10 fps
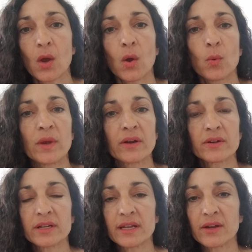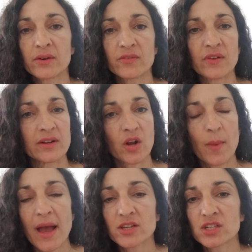We are here to find our
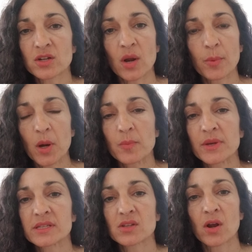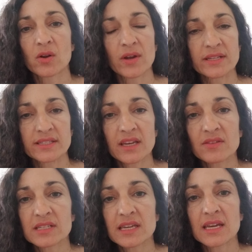passion, our purpose, our
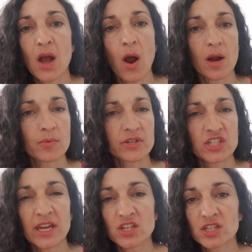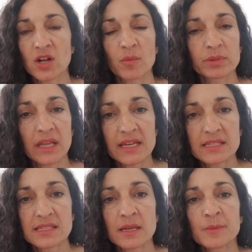creativity, our appreciation, our
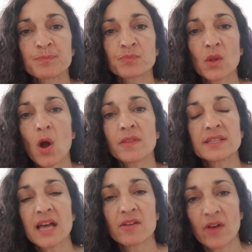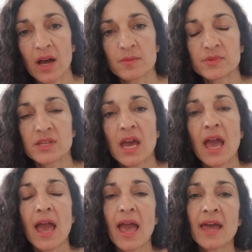bliss, all these high vibes.
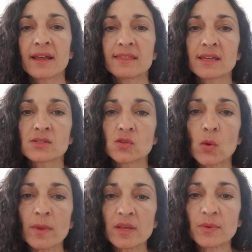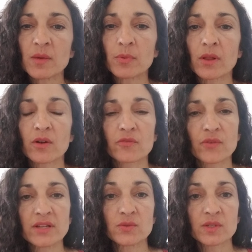And I think so many people are
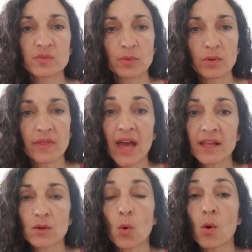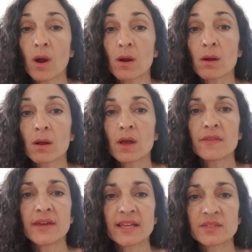afraid to explore that, or
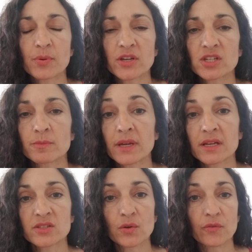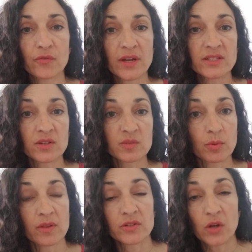they get depression because they're afraid to
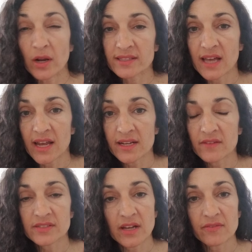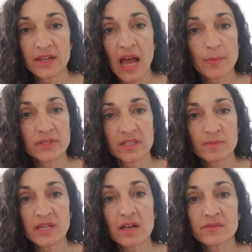explore the dark side of stuff that happened to
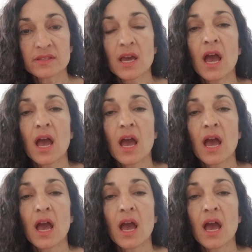themselves.